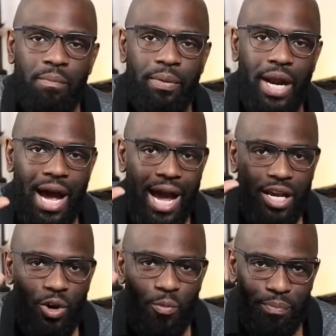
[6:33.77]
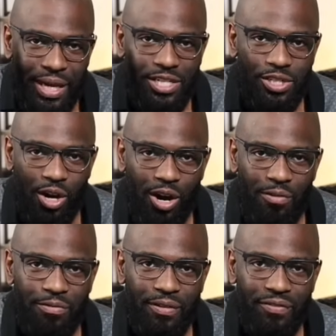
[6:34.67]
But I go based
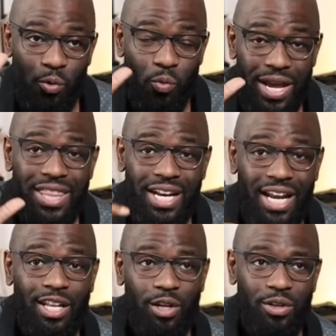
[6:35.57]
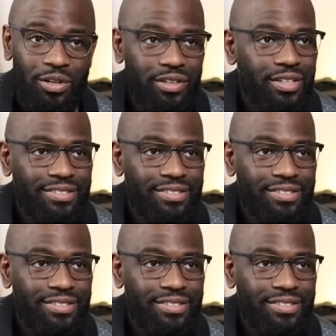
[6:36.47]
off the way that I learned.